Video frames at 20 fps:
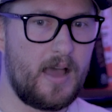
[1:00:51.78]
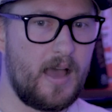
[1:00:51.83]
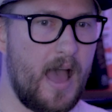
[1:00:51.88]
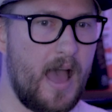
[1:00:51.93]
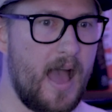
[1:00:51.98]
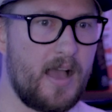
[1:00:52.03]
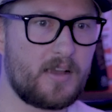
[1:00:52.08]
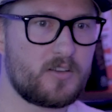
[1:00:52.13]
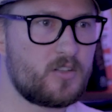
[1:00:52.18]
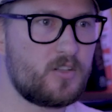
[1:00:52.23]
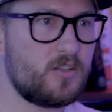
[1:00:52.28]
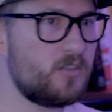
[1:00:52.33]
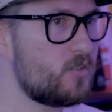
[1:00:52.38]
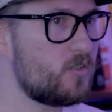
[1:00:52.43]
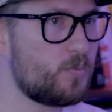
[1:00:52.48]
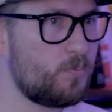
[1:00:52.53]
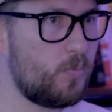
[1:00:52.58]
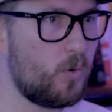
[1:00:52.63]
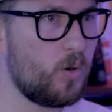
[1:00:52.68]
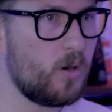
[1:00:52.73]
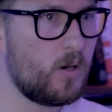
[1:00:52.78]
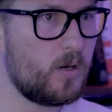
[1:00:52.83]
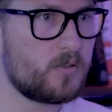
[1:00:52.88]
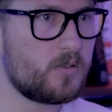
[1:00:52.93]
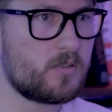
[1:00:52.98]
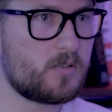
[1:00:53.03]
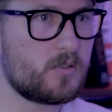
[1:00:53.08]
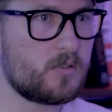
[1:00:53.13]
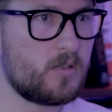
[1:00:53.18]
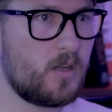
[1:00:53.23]
action
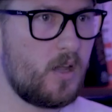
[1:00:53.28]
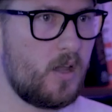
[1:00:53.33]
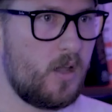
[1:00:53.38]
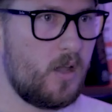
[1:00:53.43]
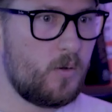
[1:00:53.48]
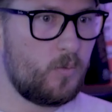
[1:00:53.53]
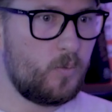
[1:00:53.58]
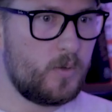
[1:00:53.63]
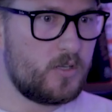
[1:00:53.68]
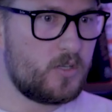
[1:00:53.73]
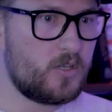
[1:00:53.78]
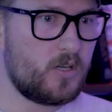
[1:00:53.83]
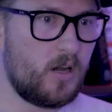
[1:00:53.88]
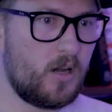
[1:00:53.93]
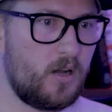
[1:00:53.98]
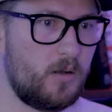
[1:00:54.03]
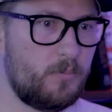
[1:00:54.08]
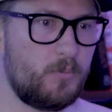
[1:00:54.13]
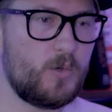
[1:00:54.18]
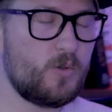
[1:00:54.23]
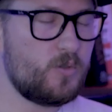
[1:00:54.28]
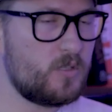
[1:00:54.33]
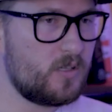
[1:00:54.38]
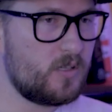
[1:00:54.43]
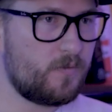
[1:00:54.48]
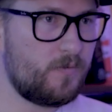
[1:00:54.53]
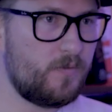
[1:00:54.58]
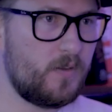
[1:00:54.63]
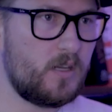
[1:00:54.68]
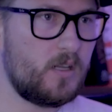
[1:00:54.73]
sports, we shot
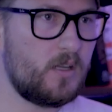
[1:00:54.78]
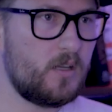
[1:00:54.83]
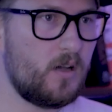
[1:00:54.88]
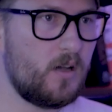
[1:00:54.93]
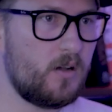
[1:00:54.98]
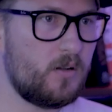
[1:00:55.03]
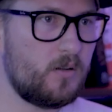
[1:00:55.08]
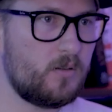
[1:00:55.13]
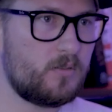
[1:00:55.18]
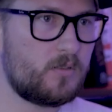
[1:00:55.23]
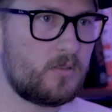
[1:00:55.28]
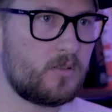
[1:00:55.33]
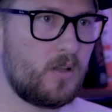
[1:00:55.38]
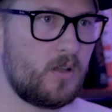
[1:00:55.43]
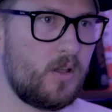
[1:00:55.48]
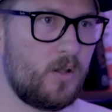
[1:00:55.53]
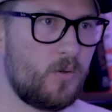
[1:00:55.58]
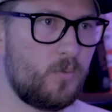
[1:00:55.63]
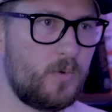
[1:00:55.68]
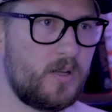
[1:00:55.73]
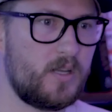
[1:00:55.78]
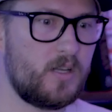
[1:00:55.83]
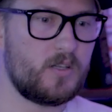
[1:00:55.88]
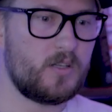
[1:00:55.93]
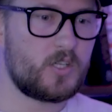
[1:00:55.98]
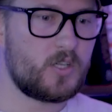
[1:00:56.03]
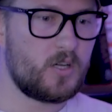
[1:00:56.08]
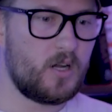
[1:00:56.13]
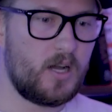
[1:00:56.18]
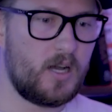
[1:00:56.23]
music videos, we
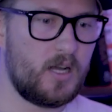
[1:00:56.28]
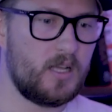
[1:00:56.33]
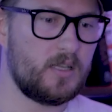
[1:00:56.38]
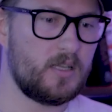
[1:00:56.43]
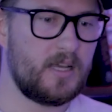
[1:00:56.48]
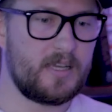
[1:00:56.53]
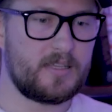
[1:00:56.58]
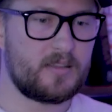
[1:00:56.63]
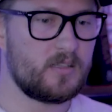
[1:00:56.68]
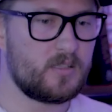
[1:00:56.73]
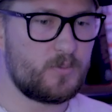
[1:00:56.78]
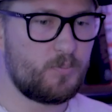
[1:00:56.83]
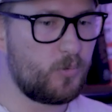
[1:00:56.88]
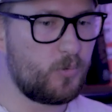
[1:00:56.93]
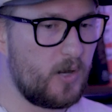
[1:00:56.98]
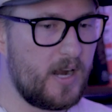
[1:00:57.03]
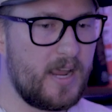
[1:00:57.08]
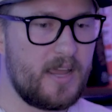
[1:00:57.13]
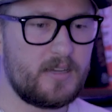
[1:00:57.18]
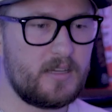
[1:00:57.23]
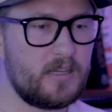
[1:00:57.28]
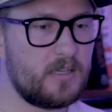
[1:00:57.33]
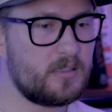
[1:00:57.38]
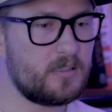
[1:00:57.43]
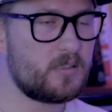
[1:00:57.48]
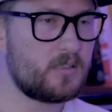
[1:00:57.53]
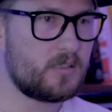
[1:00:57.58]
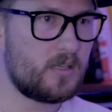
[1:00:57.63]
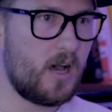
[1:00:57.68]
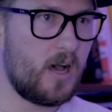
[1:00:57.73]
shot like this branding
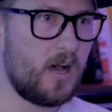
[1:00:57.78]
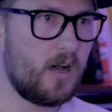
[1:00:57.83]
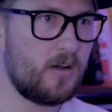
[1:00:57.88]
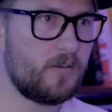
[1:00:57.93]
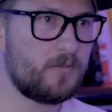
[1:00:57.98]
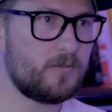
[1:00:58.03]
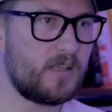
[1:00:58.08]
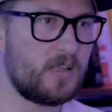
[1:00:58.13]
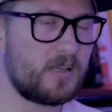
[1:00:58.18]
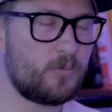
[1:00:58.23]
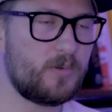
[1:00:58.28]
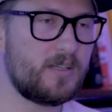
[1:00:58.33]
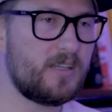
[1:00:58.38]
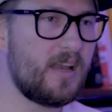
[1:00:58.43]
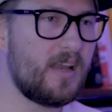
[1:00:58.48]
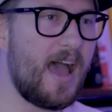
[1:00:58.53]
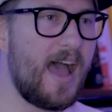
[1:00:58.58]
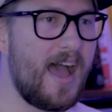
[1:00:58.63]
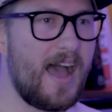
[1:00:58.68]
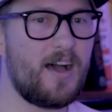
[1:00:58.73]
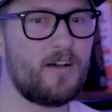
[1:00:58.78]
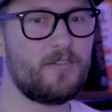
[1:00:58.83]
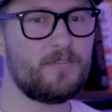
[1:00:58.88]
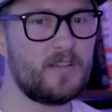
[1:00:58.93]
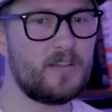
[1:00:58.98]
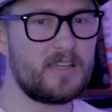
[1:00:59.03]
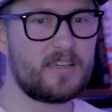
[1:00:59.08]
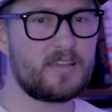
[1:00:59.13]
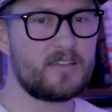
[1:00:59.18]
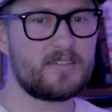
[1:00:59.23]
stuff. Like we didn't have
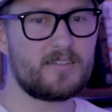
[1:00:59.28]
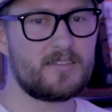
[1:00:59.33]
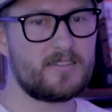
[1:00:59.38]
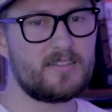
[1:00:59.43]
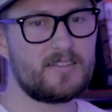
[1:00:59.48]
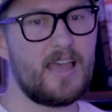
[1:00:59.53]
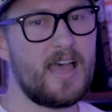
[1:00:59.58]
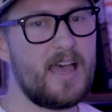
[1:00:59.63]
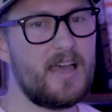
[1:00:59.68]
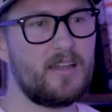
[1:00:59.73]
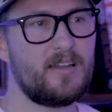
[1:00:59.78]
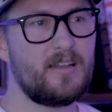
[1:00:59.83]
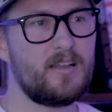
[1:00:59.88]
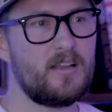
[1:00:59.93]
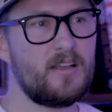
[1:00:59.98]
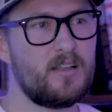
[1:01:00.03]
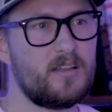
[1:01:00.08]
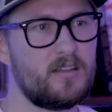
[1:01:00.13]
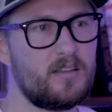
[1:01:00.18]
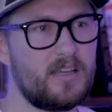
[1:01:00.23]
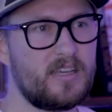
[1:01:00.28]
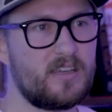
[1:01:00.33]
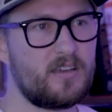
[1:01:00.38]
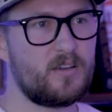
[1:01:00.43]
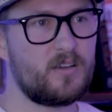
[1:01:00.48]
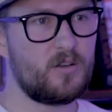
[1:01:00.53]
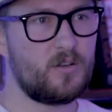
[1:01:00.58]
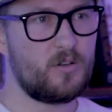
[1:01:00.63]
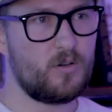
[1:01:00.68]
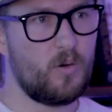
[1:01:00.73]
like a set like
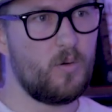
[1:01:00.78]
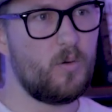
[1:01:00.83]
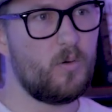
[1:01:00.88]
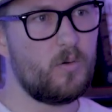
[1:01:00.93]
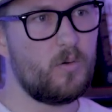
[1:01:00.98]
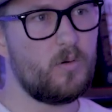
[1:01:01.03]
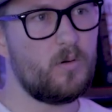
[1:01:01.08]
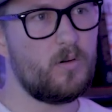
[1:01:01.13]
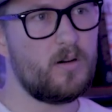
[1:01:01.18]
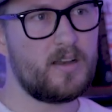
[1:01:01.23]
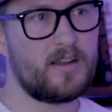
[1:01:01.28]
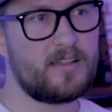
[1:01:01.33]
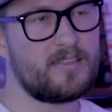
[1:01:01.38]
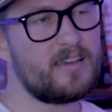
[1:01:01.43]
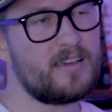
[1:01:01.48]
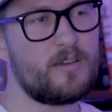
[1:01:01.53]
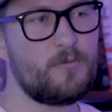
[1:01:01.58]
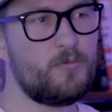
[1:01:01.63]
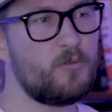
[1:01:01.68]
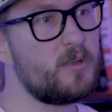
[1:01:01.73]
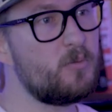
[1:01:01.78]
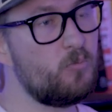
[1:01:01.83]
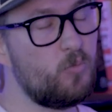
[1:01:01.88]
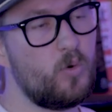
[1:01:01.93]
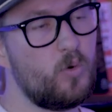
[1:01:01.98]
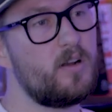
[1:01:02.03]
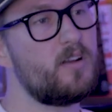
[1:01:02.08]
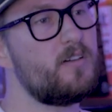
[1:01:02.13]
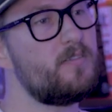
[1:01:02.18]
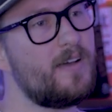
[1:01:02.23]
goal, and I think if we
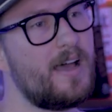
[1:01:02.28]
would have